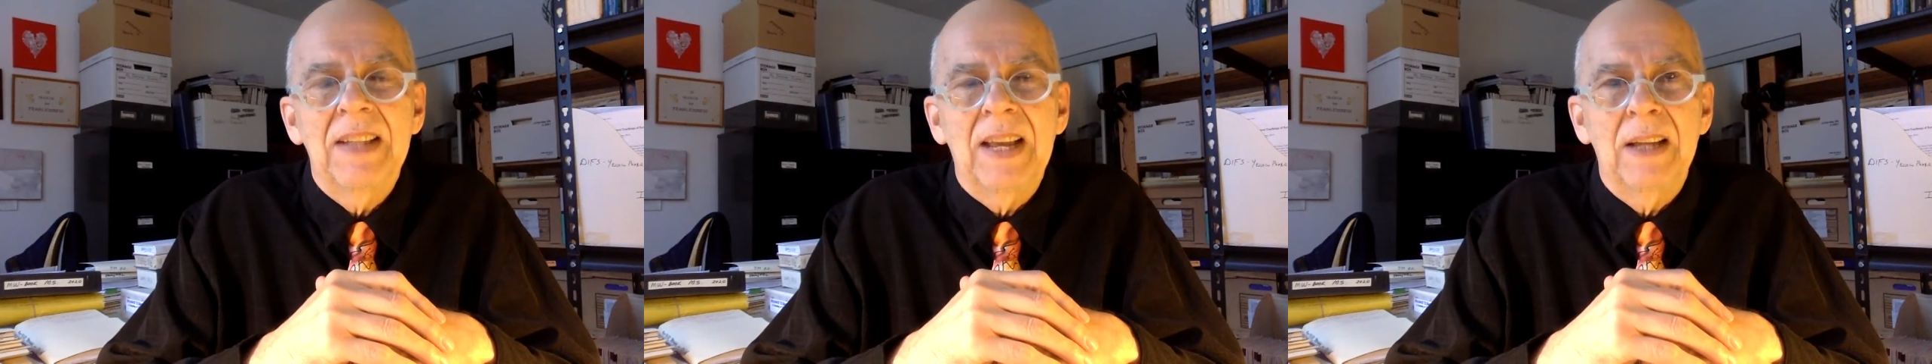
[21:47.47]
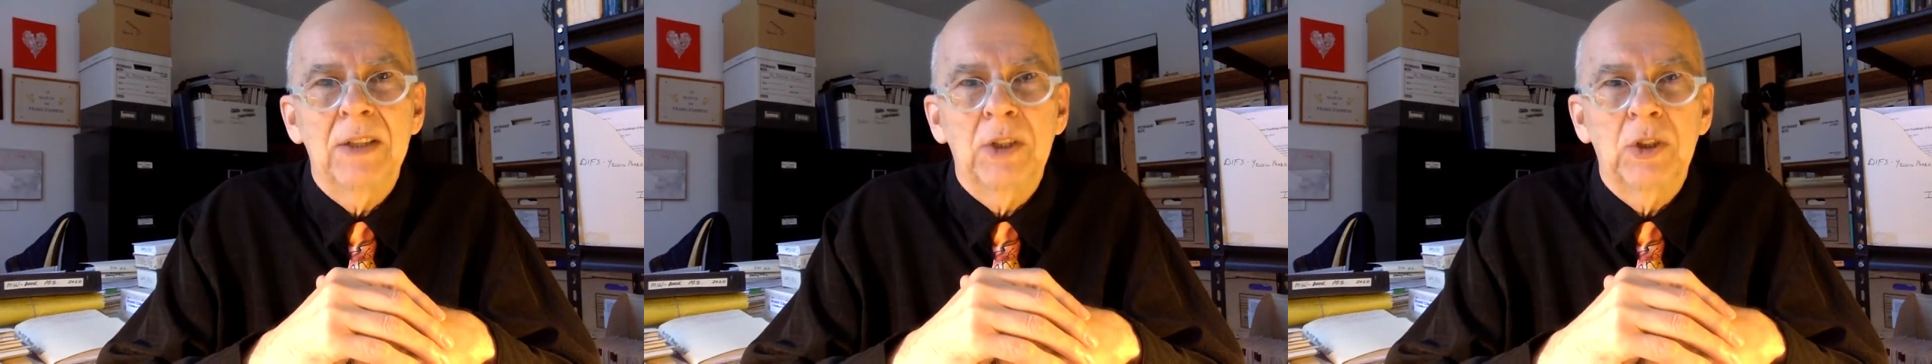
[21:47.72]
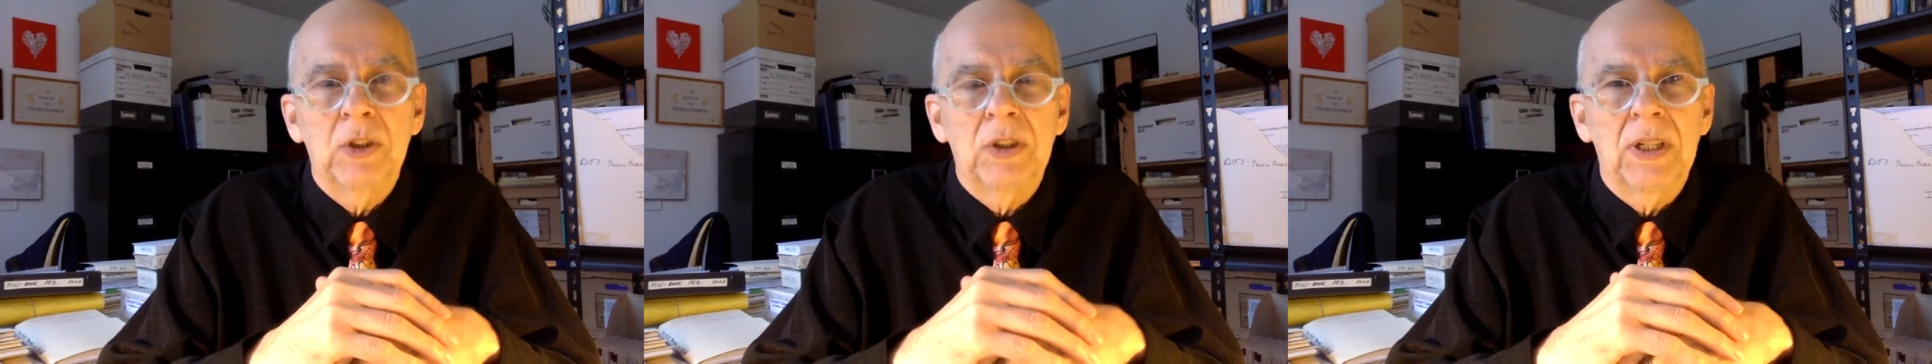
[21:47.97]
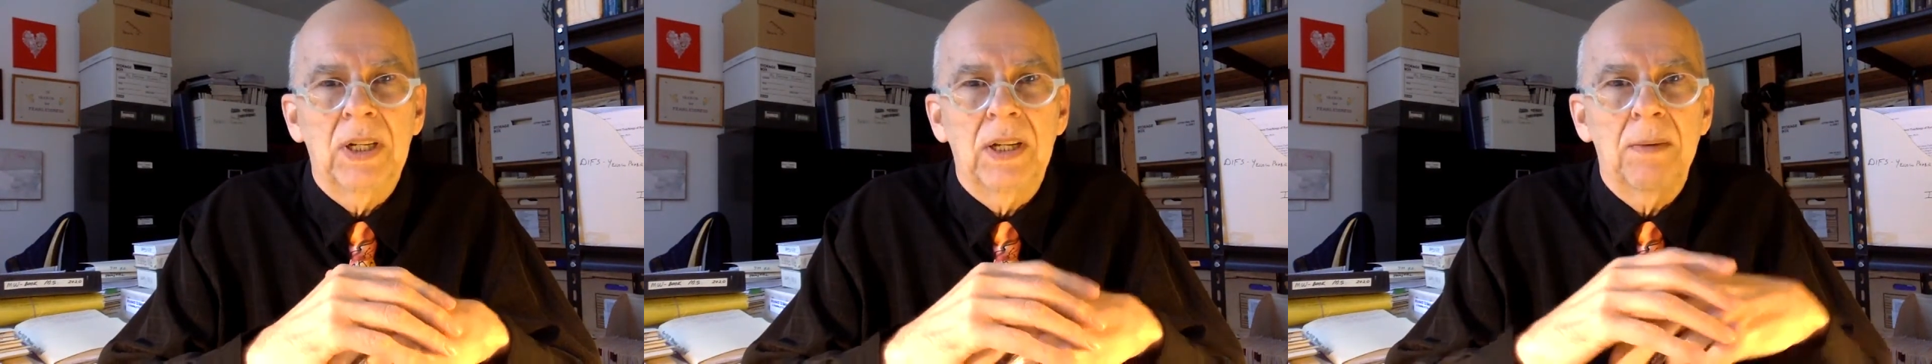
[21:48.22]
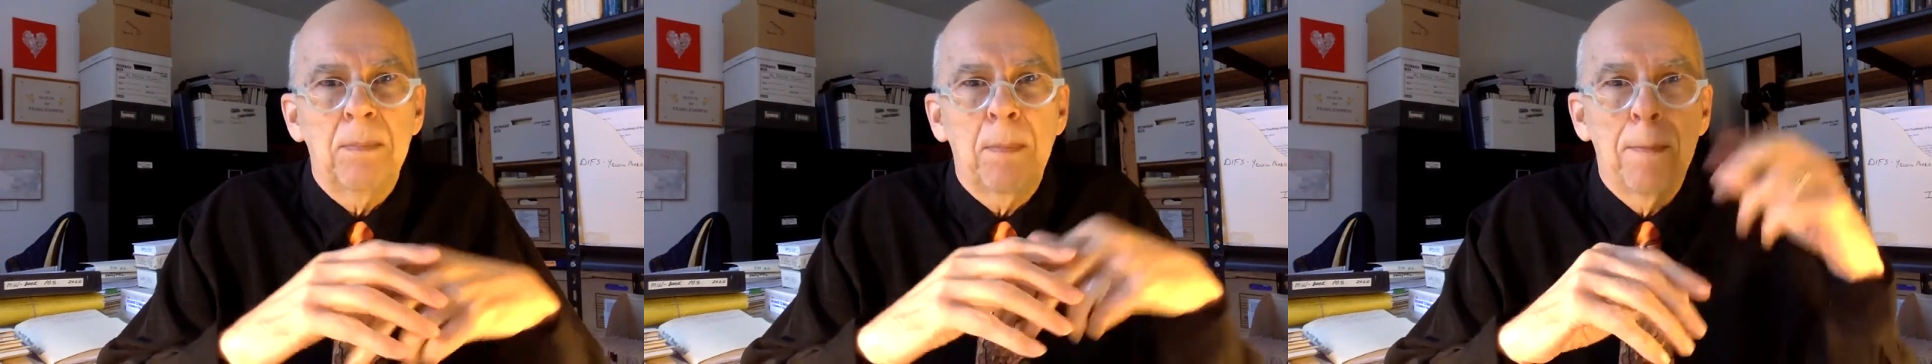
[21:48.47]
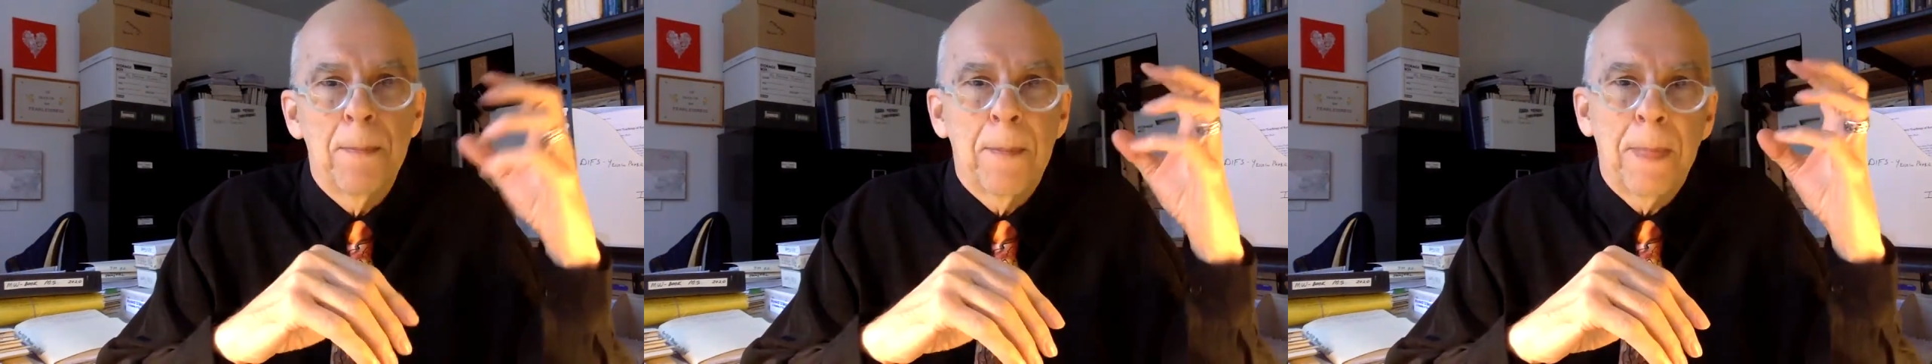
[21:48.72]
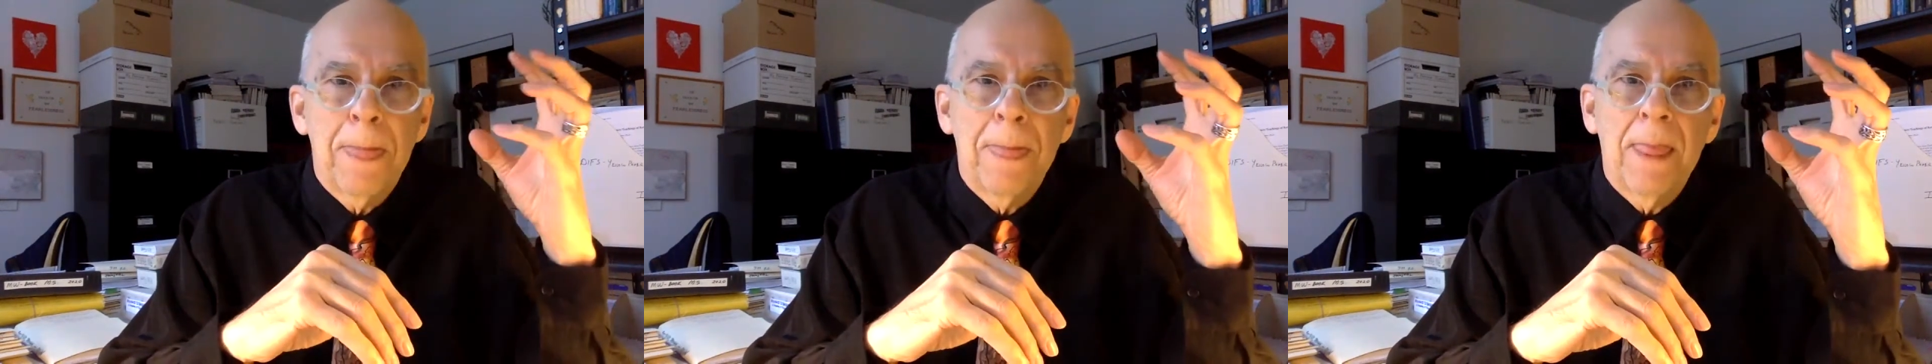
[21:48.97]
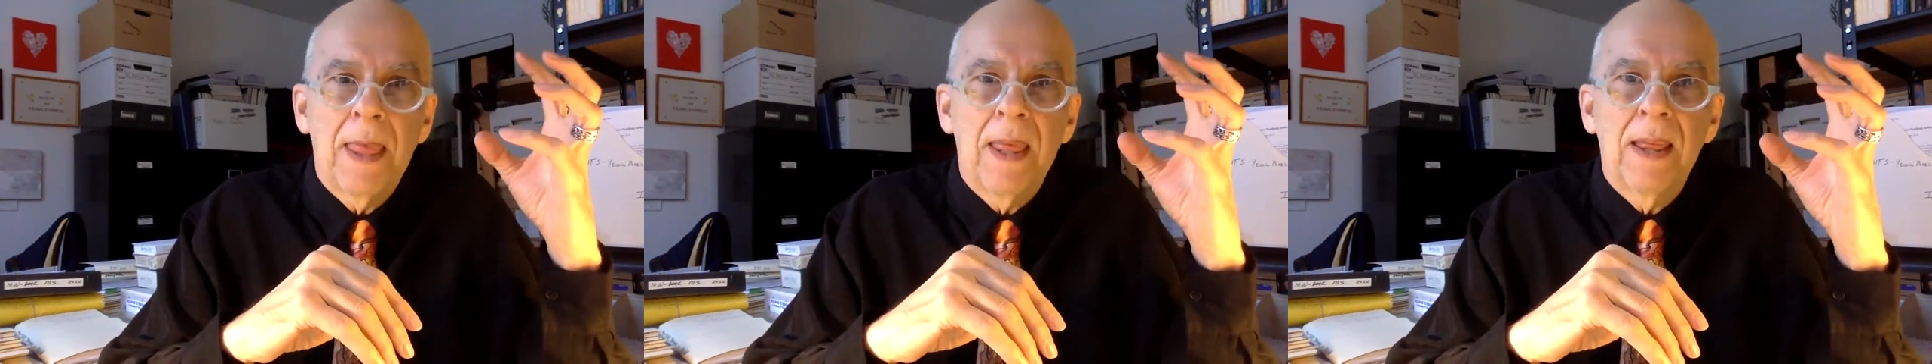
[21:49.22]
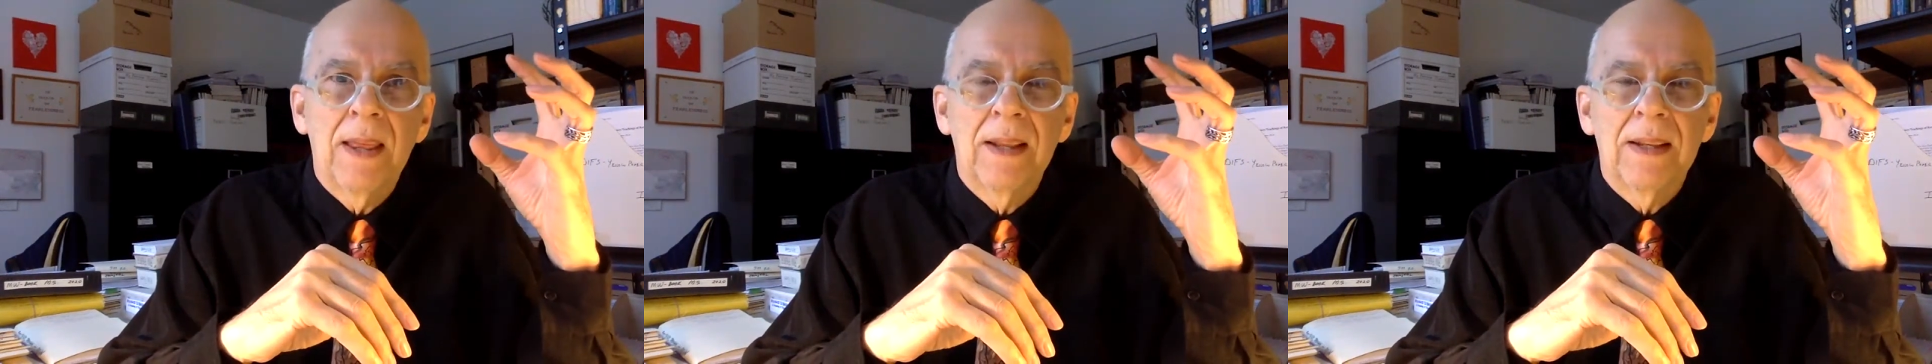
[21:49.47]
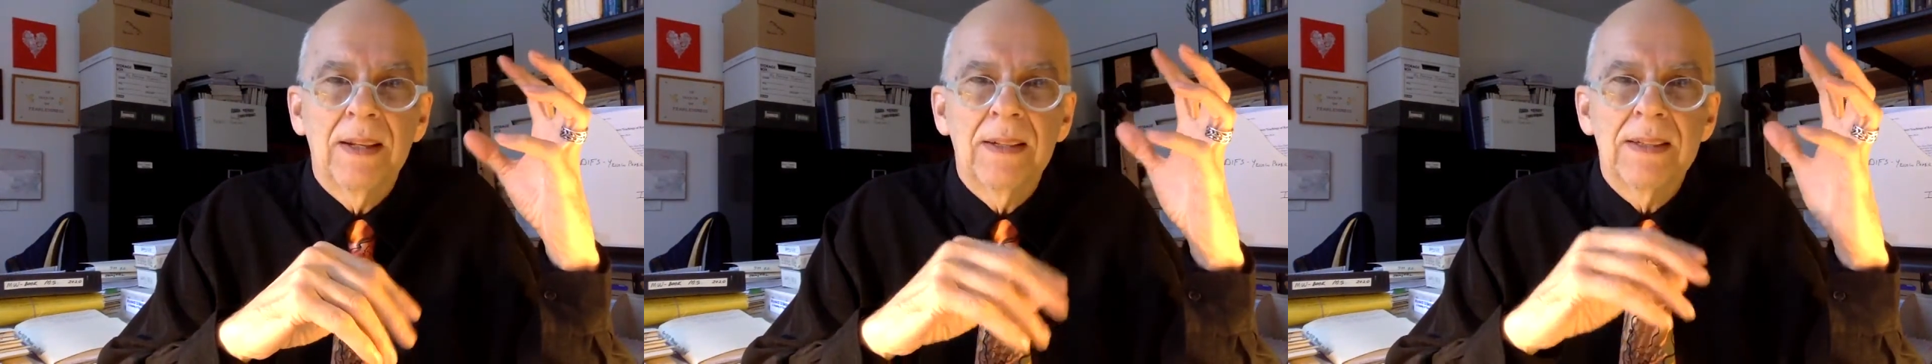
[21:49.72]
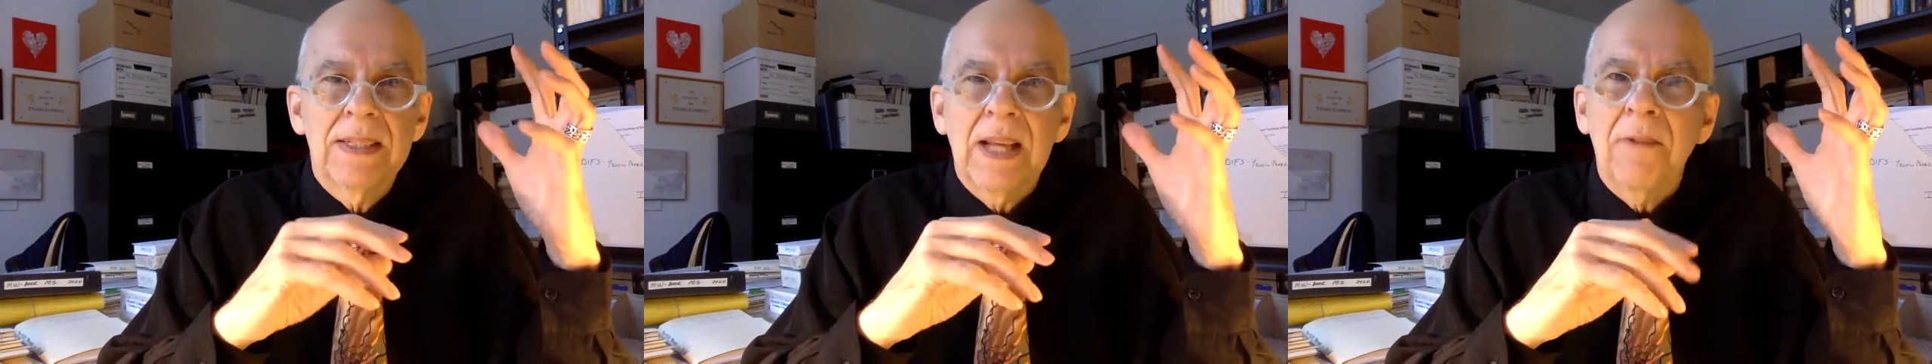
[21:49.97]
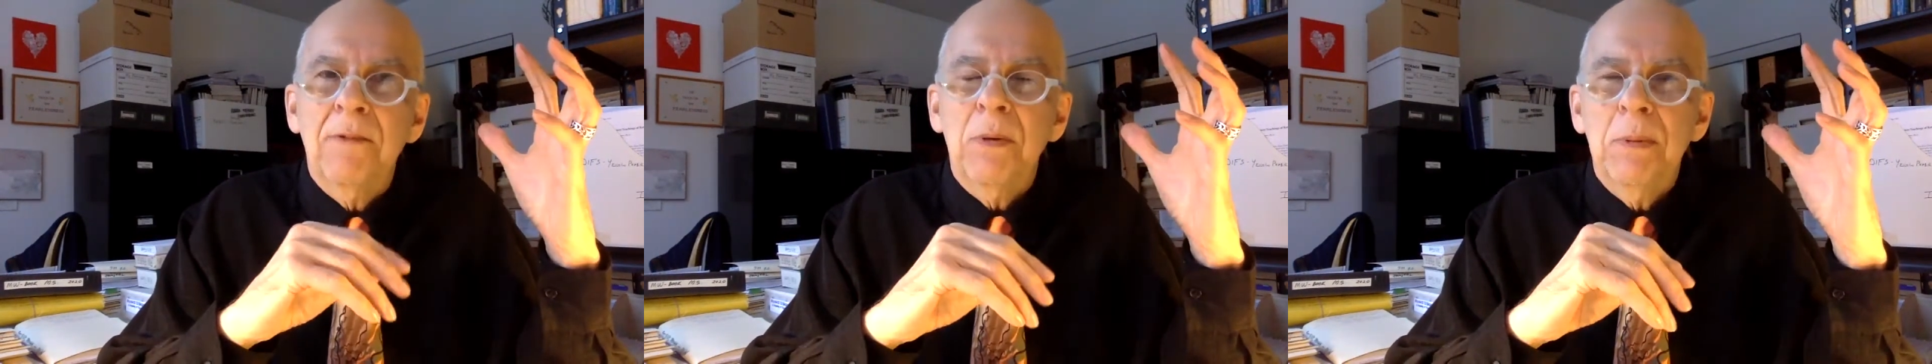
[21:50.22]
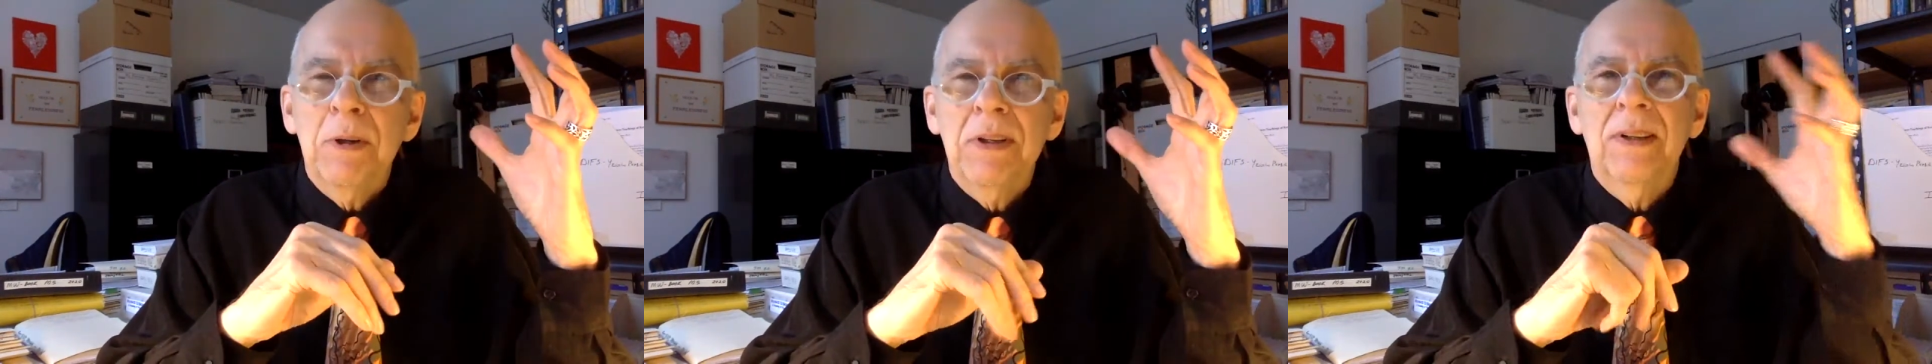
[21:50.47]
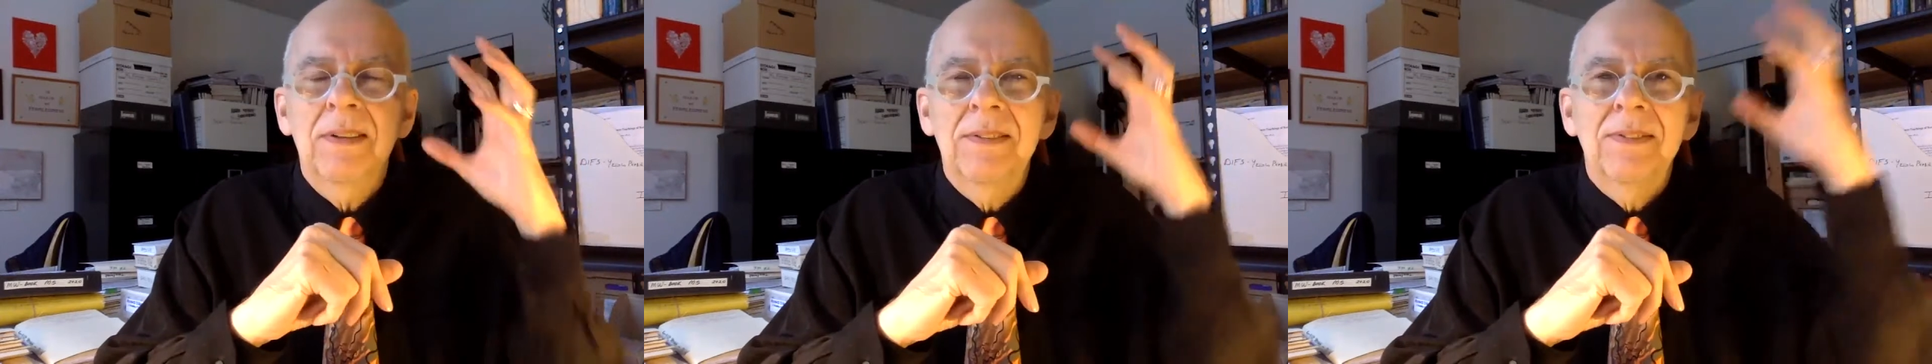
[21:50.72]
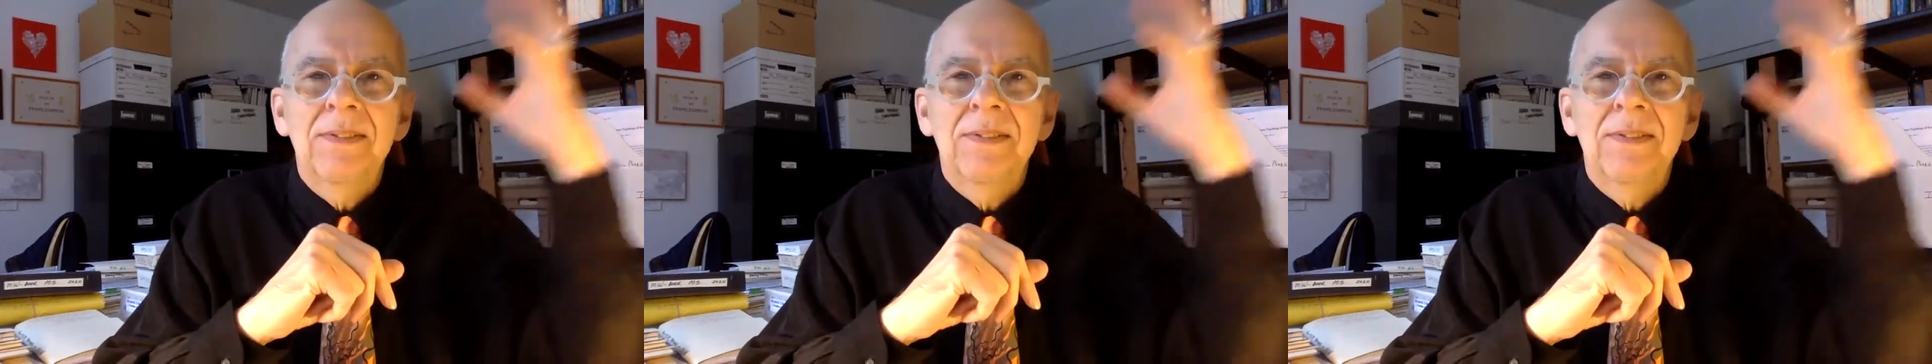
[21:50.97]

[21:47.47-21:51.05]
that jury. Sound familiar?